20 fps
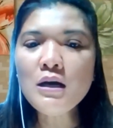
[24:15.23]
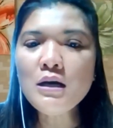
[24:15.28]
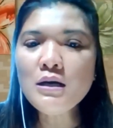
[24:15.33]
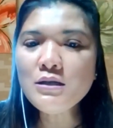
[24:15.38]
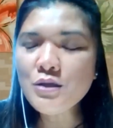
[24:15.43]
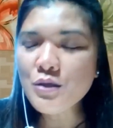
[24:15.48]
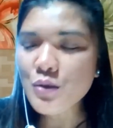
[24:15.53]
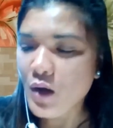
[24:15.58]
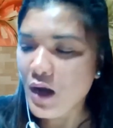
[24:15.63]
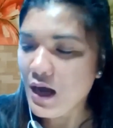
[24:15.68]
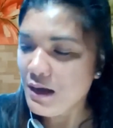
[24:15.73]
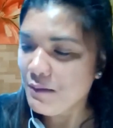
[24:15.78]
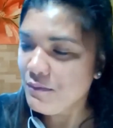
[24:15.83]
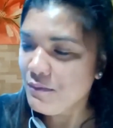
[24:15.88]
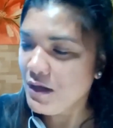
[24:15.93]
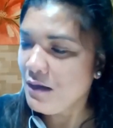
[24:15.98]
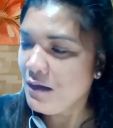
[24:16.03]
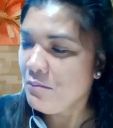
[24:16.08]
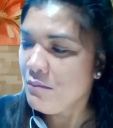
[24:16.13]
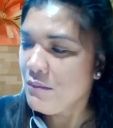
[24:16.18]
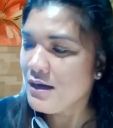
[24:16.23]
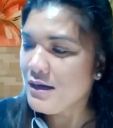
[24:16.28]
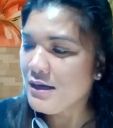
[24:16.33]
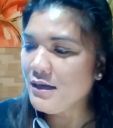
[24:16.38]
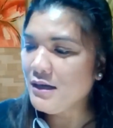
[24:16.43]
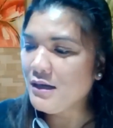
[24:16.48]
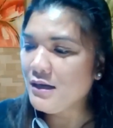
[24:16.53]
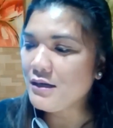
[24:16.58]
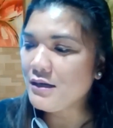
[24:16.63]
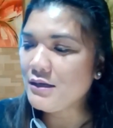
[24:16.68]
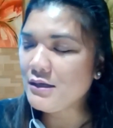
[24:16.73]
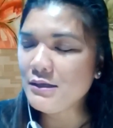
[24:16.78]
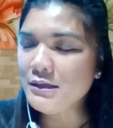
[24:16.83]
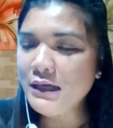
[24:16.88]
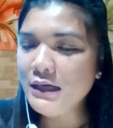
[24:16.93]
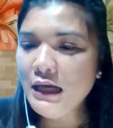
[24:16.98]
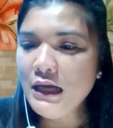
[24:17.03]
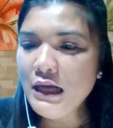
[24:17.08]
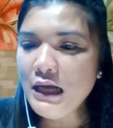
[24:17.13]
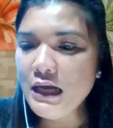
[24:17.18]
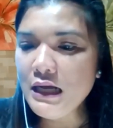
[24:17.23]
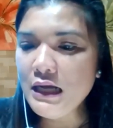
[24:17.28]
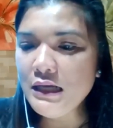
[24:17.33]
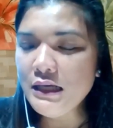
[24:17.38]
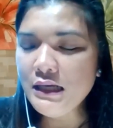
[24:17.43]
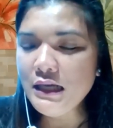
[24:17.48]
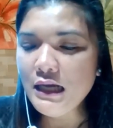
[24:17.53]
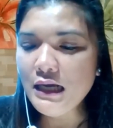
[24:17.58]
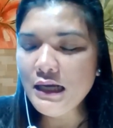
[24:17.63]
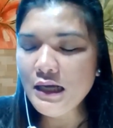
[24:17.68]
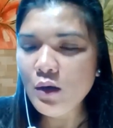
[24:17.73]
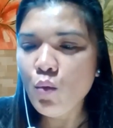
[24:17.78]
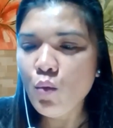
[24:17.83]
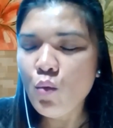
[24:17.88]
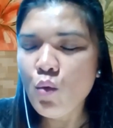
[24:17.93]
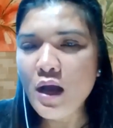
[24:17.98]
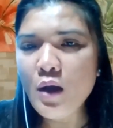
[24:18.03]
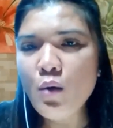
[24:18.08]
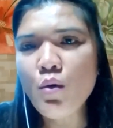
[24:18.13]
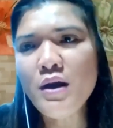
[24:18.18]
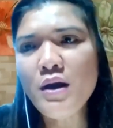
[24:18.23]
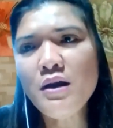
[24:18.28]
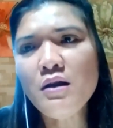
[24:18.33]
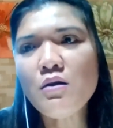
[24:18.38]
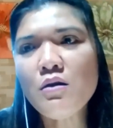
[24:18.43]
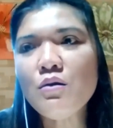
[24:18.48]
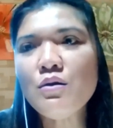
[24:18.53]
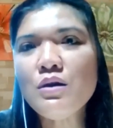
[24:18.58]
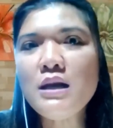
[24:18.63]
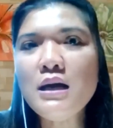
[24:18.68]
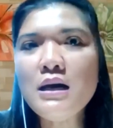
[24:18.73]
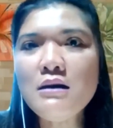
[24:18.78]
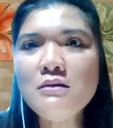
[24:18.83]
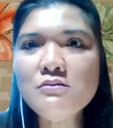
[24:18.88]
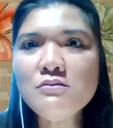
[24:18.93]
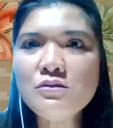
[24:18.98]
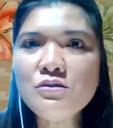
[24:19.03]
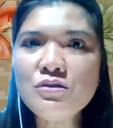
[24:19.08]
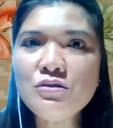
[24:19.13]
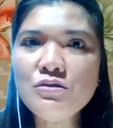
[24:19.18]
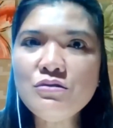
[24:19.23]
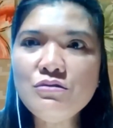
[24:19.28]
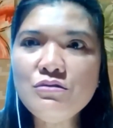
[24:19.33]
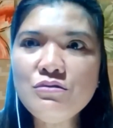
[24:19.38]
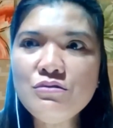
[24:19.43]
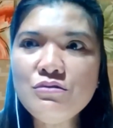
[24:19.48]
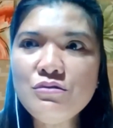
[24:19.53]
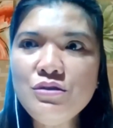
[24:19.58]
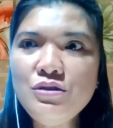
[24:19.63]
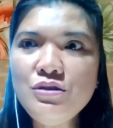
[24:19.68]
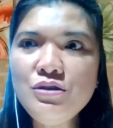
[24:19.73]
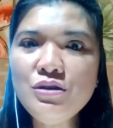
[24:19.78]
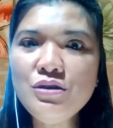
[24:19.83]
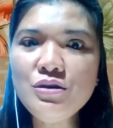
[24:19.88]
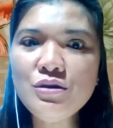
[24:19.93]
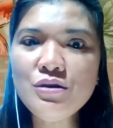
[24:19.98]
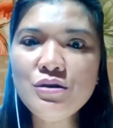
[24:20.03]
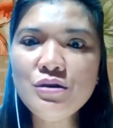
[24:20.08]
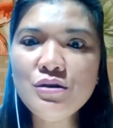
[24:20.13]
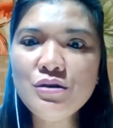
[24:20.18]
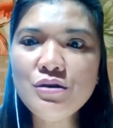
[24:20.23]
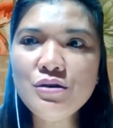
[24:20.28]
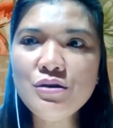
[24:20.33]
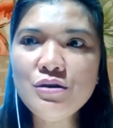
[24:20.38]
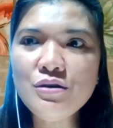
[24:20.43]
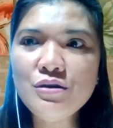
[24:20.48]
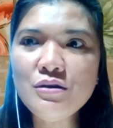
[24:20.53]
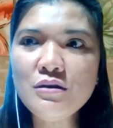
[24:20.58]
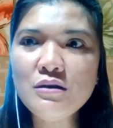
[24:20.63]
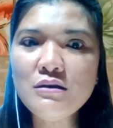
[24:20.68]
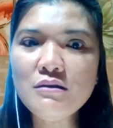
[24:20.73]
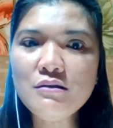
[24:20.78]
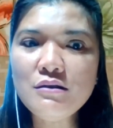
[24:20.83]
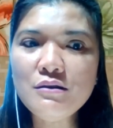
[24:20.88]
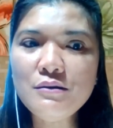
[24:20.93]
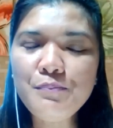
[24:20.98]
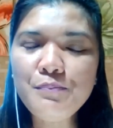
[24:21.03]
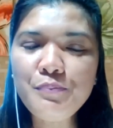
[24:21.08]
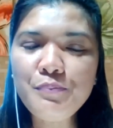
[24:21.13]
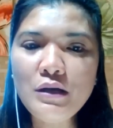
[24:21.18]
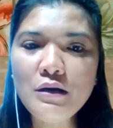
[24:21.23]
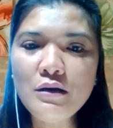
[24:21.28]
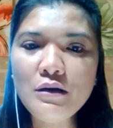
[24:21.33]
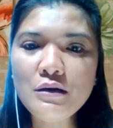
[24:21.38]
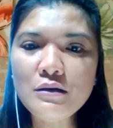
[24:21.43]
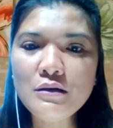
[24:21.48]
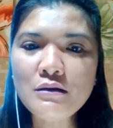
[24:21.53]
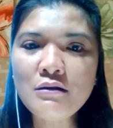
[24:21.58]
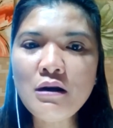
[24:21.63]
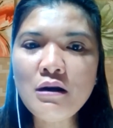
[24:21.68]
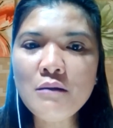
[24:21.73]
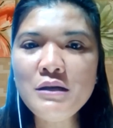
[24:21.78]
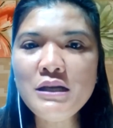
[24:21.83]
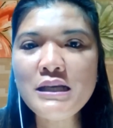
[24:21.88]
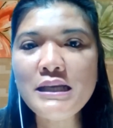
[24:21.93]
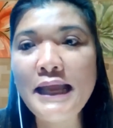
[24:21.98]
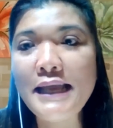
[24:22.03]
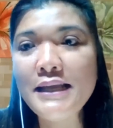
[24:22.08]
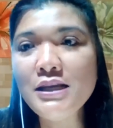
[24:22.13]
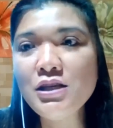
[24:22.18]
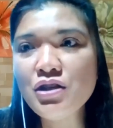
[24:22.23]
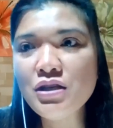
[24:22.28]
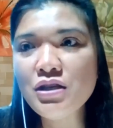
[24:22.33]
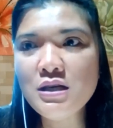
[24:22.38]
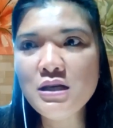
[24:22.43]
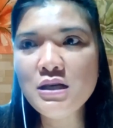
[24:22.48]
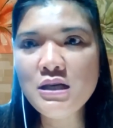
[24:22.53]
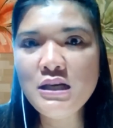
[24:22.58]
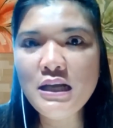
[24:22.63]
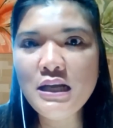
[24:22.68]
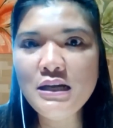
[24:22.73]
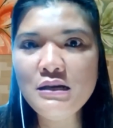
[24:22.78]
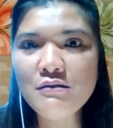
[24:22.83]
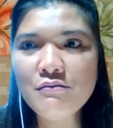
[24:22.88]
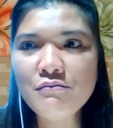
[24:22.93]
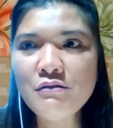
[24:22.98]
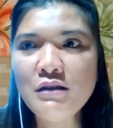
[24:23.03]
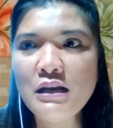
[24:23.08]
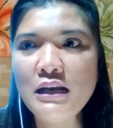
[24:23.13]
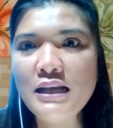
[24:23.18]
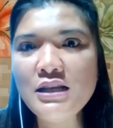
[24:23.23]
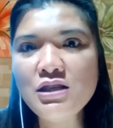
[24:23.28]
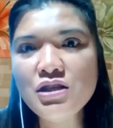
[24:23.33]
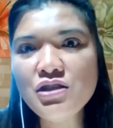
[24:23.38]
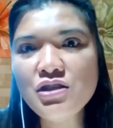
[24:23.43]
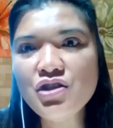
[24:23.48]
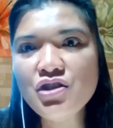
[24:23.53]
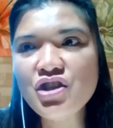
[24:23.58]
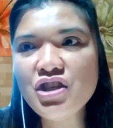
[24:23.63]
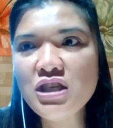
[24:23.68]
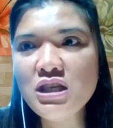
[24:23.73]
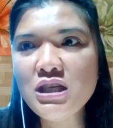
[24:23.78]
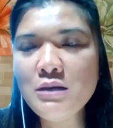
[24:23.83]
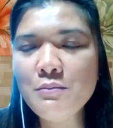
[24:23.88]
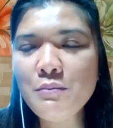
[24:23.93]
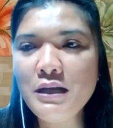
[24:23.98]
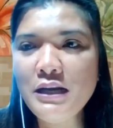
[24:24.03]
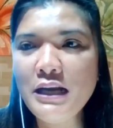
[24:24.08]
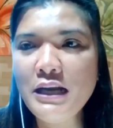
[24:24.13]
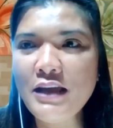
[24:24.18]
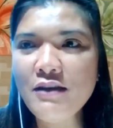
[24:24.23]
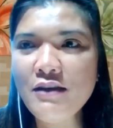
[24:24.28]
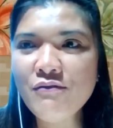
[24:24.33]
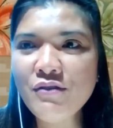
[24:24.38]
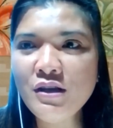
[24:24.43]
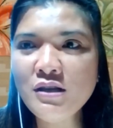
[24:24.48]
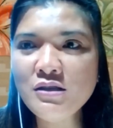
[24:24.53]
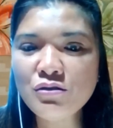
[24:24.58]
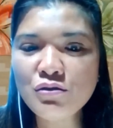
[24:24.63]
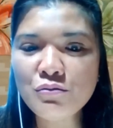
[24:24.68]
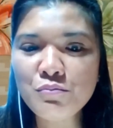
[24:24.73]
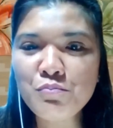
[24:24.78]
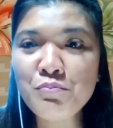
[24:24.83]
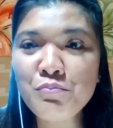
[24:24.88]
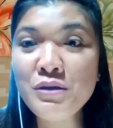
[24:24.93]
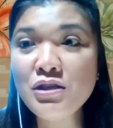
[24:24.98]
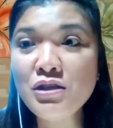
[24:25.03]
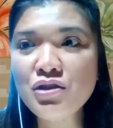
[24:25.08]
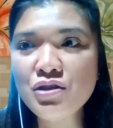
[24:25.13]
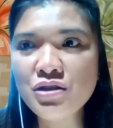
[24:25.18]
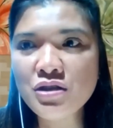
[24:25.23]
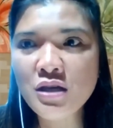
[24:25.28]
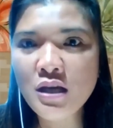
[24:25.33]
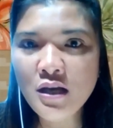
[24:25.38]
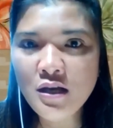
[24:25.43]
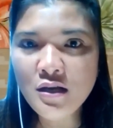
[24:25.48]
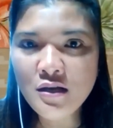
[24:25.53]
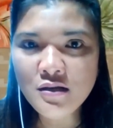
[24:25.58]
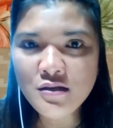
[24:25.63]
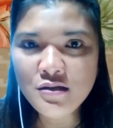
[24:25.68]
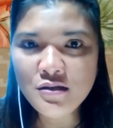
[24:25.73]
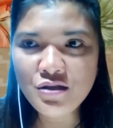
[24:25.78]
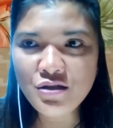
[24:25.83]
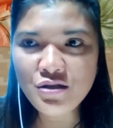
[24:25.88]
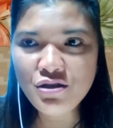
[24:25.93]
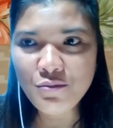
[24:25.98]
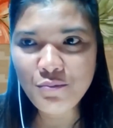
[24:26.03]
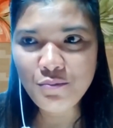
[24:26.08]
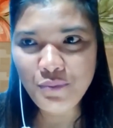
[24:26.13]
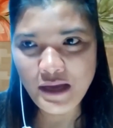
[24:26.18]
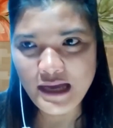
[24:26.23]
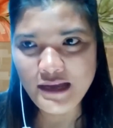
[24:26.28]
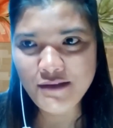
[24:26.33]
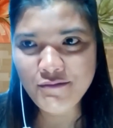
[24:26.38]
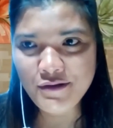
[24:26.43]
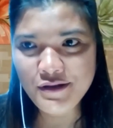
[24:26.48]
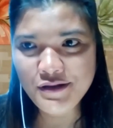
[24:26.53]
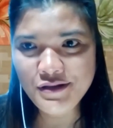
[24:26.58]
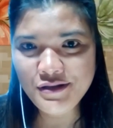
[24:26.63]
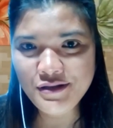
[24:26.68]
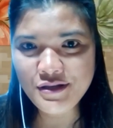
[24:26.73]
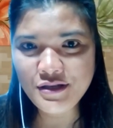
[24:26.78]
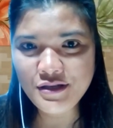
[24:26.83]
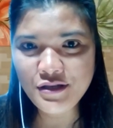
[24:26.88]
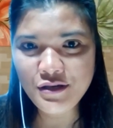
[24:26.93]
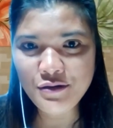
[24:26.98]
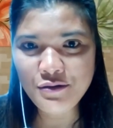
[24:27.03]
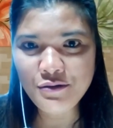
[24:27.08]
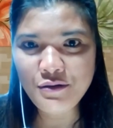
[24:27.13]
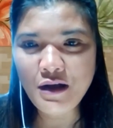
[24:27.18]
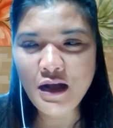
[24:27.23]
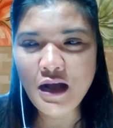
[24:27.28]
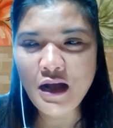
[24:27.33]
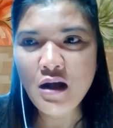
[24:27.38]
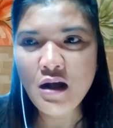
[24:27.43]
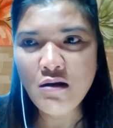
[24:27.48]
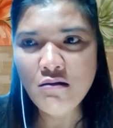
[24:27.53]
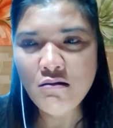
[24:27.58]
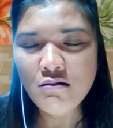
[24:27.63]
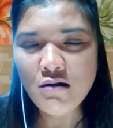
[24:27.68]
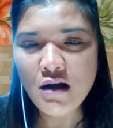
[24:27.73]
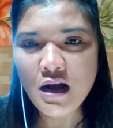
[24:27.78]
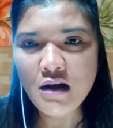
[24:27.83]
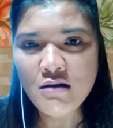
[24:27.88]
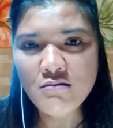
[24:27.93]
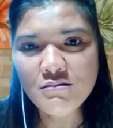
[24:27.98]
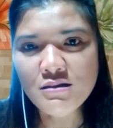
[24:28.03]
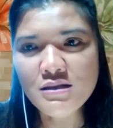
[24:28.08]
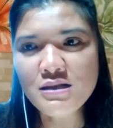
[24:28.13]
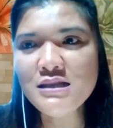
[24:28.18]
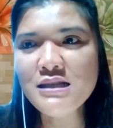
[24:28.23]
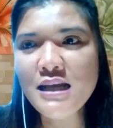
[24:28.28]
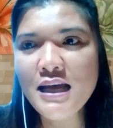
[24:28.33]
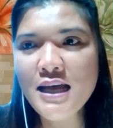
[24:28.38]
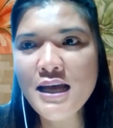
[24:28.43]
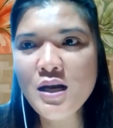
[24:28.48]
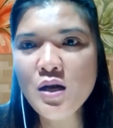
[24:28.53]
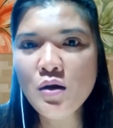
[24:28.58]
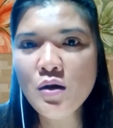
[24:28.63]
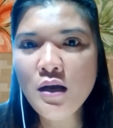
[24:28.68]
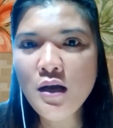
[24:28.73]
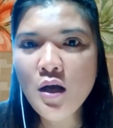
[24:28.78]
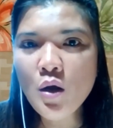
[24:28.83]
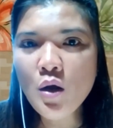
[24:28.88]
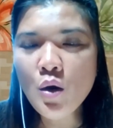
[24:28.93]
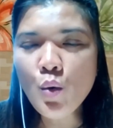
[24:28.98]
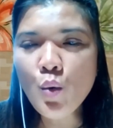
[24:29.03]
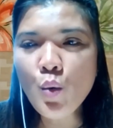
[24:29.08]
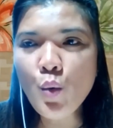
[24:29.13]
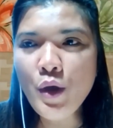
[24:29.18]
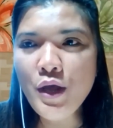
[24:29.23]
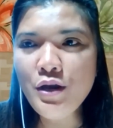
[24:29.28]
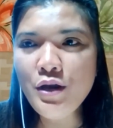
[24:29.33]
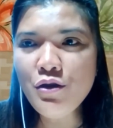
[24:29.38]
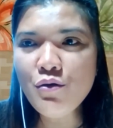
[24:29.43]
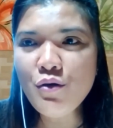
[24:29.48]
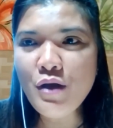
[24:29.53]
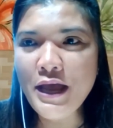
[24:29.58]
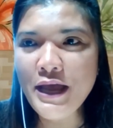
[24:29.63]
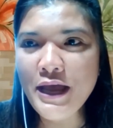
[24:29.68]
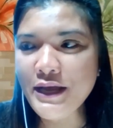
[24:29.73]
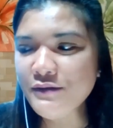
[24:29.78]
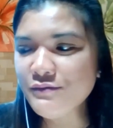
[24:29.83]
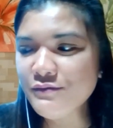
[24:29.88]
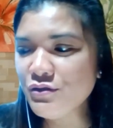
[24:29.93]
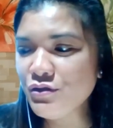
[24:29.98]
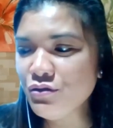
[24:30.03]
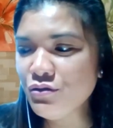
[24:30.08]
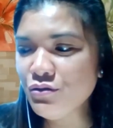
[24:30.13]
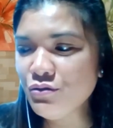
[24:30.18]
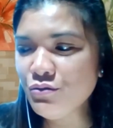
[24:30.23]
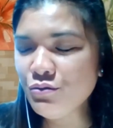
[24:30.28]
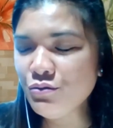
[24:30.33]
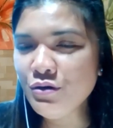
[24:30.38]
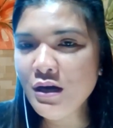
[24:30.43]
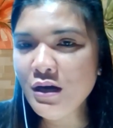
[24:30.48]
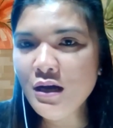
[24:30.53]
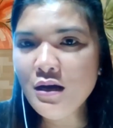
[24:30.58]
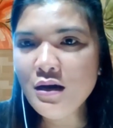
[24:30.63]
So Amir, I want to go down to your communication and relationship and having to pitch to your parents. You know, how is that when you have to